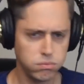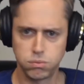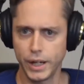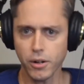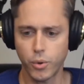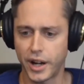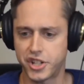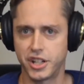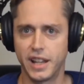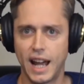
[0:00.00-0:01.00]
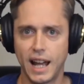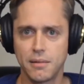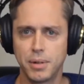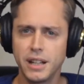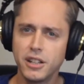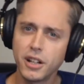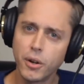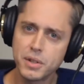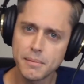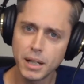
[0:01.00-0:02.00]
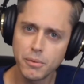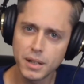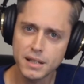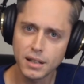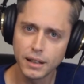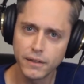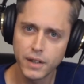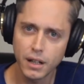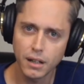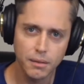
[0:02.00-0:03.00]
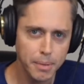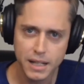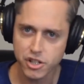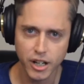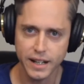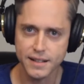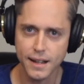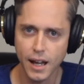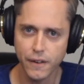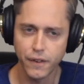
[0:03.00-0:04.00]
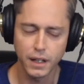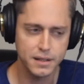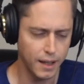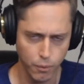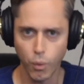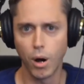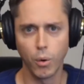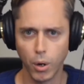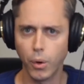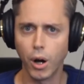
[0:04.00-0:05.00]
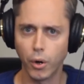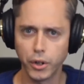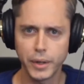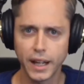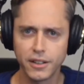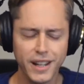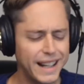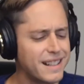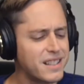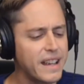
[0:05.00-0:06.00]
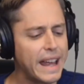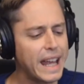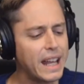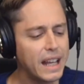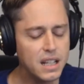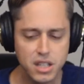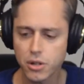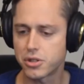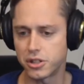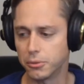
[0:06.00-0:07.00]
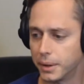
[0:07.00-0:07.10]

We don't question that, but, you know, somebody wants to live their best trans life and it's like, whoa, you can't do that. It is so stupid.